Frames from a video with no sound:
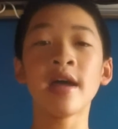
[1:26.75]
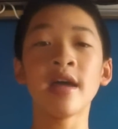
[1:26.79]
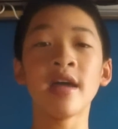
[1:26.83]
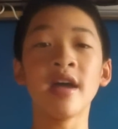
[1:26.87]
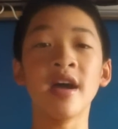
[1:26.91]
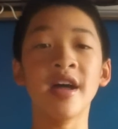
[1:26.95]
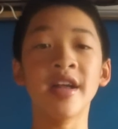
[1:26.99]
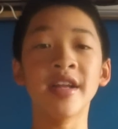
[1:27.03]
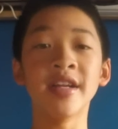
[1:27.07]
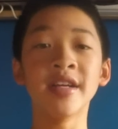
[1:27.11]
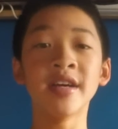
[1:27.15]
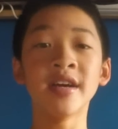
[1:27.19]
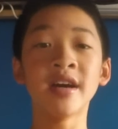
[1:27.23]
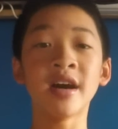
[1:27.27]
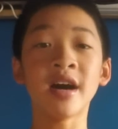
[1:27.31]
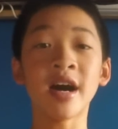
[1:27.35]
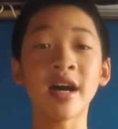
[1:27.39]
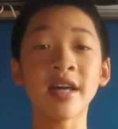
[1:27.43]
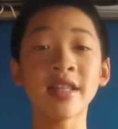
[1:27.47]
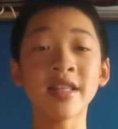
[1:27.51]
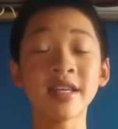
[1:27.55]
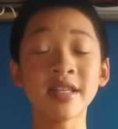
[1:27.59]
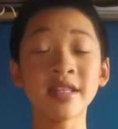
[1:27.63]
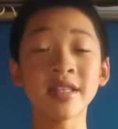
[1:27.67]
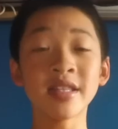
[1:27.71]
And
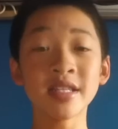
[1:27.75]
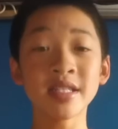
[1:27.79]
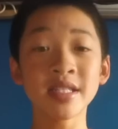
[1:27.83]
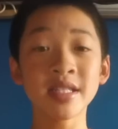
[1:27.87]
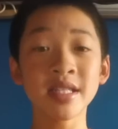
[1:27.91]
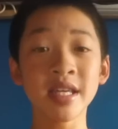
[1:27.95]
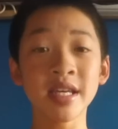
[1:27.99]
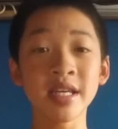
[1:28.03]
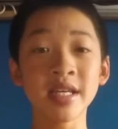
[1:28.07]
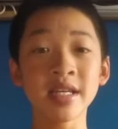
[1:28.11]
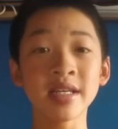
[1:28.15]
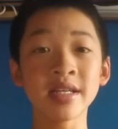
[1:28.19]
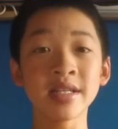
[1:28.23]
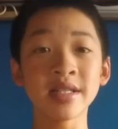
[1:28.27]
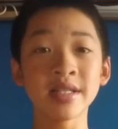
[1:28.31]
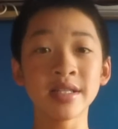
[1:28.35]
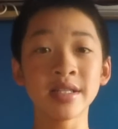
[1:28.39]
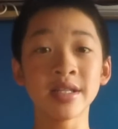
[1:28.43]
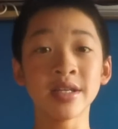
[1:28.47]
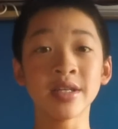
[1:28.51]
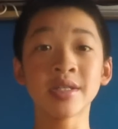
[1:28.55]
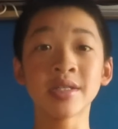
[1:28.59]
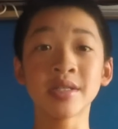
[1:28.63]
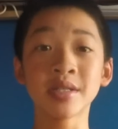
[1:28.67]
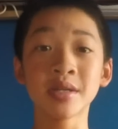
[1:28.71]
I think this thing
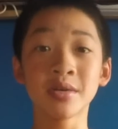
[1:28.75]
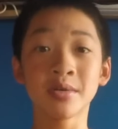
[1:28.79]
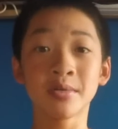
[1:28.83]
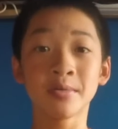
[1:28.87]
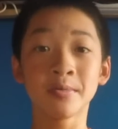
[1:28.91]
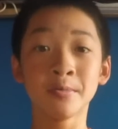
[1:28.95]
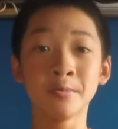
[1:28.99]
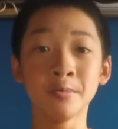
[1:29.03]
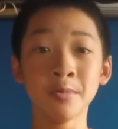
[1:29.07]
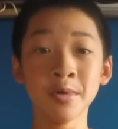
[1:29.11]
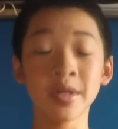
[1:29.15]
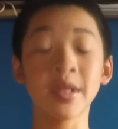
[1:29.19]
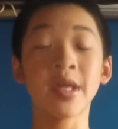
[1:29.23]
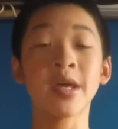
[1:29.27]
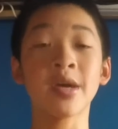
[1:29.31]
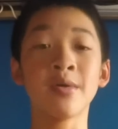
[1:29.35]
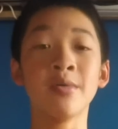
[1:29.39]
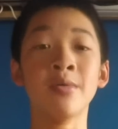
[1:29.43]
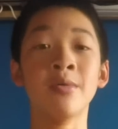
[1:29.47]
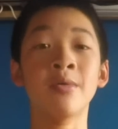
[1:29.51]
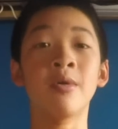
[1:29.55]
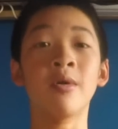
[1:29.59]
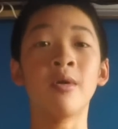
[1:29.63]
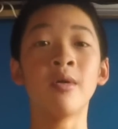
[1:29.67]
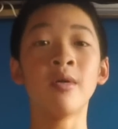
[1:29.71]
looks really
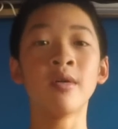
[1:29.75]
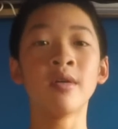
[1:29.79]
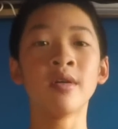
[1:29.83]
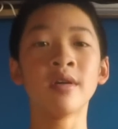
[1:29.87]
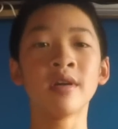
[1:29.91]
cool.